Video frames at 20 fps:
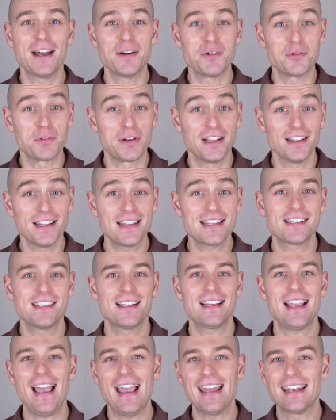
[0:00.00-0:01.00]

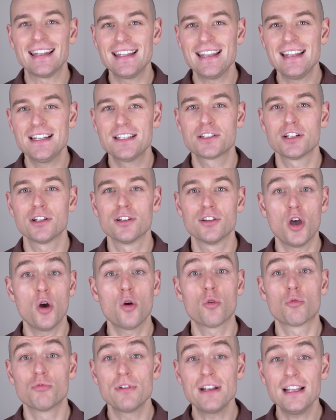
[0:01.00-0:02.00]
unrealistic and leads to low
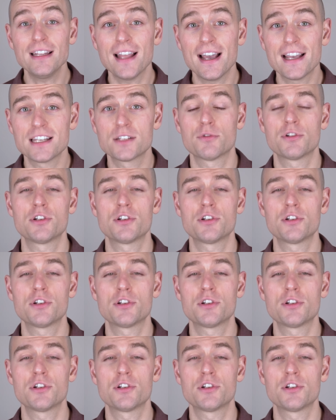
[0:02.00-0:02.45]
realized